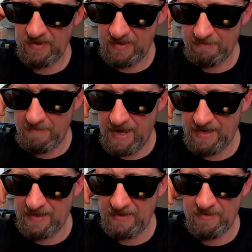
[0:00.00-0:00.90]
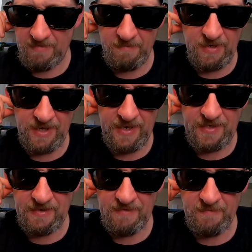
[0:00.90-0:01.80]
it's mannequin or
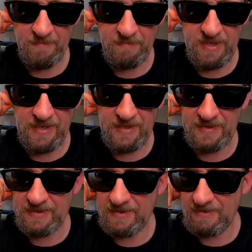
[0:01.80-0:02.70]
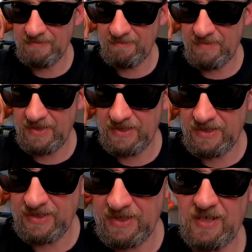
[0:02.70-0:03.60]
mannequin peas, but
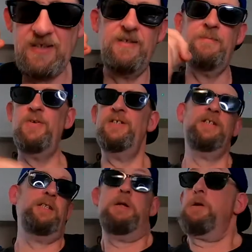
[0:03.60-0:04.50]
it's just like a little boy sitting